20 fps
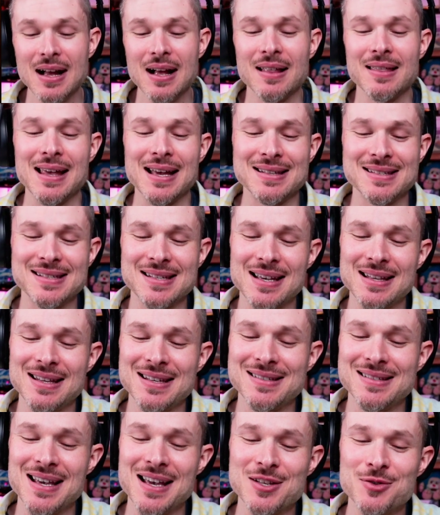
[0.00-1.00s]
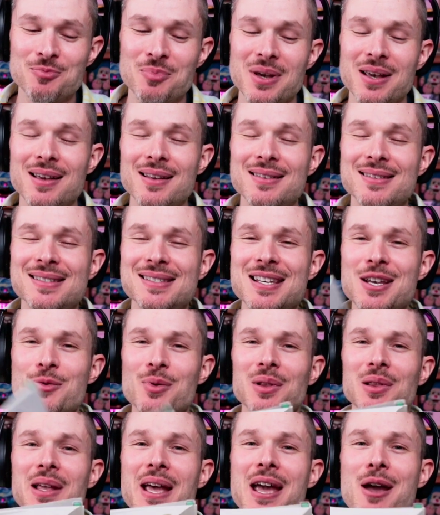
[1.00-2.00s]
That said, this has been The
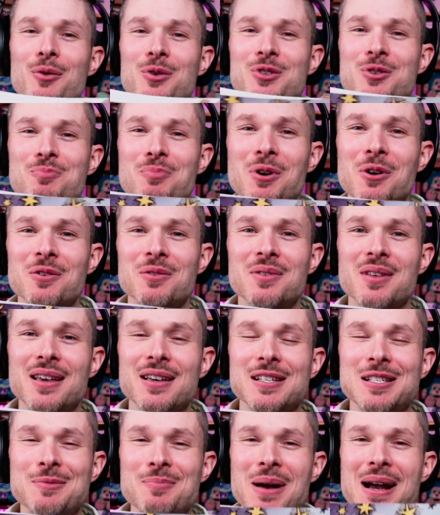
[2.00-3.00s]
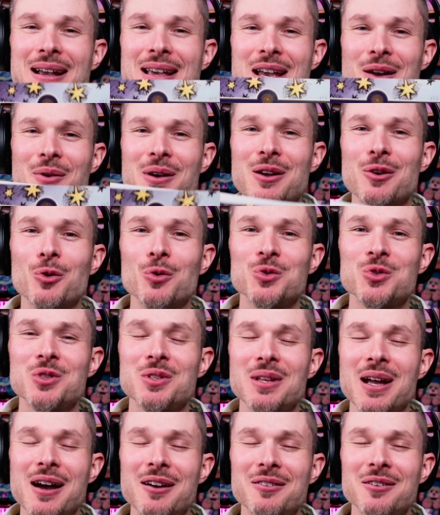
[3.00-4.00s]
Secret Language of Birthdays by Gary
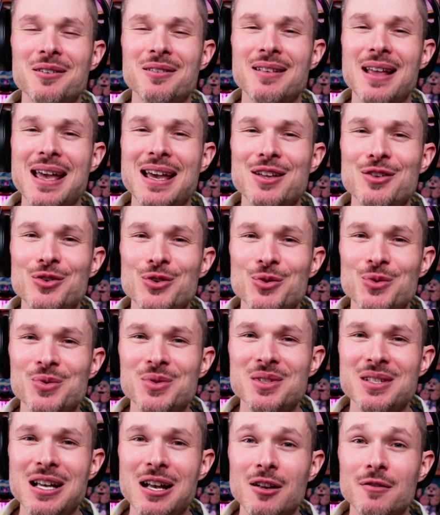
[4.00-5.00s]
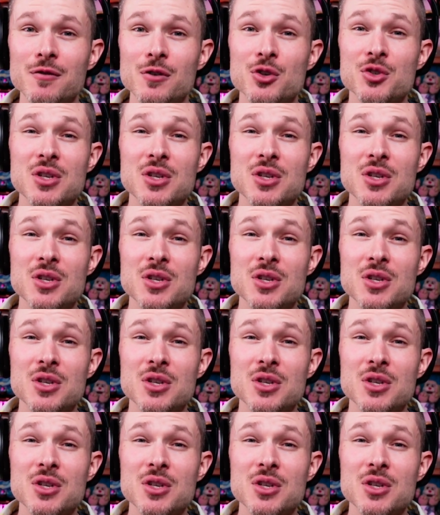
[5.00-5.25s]
Goldschneider and Joost Elffers.